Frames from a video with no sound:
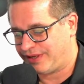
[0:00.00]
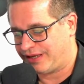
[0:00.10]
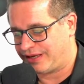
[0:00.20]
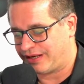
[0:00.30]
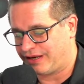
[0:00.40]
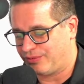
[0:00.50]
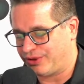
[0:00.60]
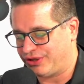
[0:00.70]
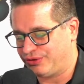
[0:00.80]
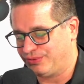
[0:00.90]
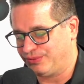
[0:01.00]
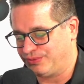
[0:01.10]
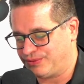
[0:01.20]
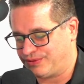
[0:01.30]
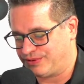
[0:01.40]
Exactly. And how we
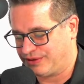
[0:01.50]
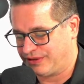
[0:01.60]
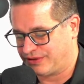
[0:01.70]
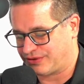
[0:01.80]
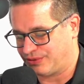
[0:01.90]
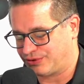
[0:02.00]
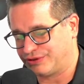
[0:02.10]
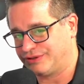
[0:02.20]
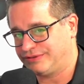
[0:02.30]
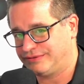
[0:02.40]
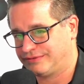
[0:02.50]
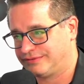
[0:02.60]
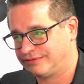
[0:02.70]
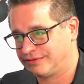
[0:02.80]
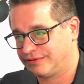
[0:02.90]
use
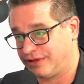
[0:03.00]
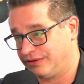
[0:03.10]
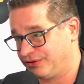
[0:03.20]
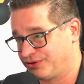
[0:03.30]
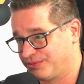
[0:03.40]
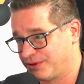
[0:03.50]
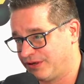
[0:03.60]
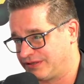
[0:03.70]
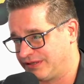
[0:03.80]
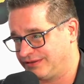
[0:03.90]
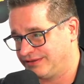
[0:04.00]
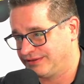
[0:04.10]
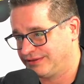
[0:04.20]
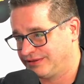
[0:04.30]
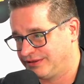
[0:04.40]
social, thought leadership
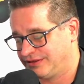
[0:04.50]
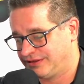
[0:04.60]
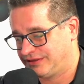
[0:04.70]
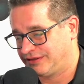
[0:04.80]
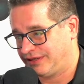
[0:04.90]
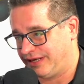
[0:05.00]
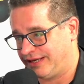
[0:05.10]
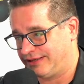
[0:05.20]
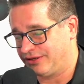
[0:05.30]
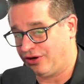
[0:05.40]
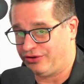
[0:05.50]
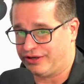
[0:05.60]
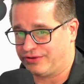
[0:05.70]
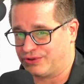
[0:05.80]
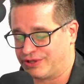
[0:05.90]
content,
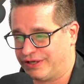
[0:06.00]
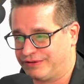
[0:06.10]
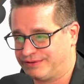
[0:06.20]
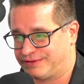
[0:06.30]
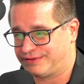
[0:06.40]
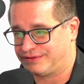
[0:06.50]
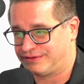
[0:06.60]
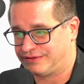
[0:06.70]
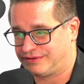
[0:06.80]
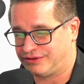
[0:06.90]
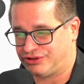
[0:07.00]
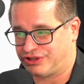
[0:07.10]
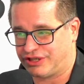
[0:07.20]
and all the other channels mm-hmm.